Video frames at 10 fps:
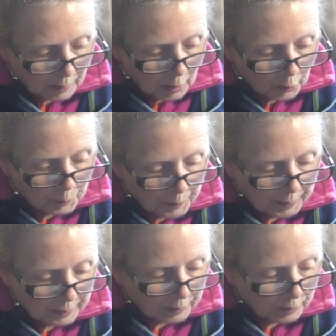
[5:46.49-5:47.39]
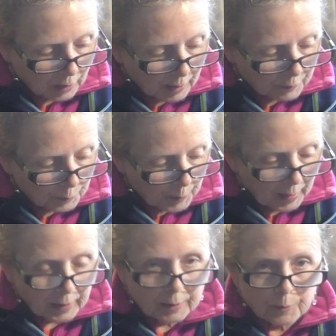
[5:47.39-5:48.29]
her big cloth
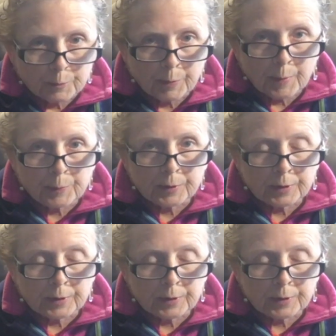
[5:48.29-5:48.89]
bag bumping